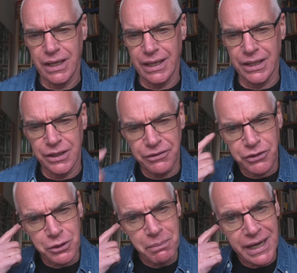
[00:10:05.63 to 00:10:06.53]
if
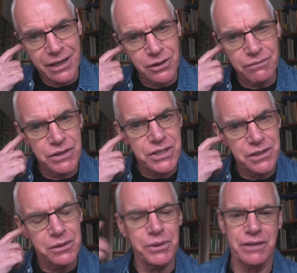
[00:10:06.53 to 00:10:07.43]
you're a male, obviously,
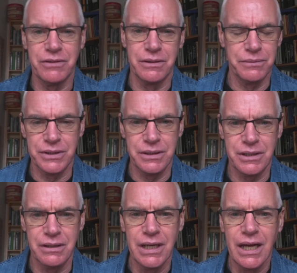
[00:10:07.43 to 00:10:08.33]
or whatever,
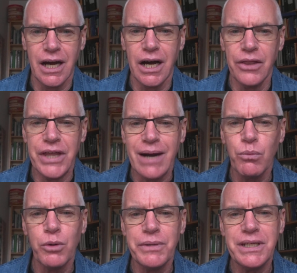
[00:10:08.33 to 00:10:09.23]
that
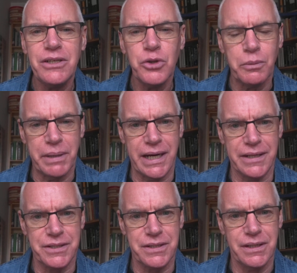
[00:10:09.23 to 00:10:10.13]
woman in your
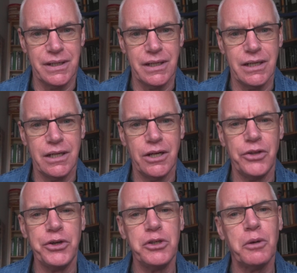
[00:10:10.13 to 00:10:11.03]
past
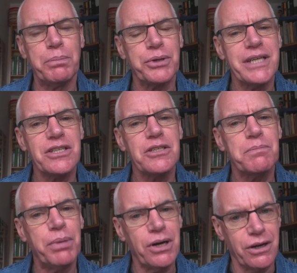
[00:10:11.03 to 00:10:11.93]
that your
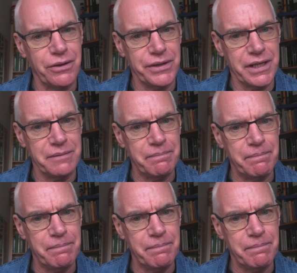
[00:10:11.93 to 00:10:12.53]
present partner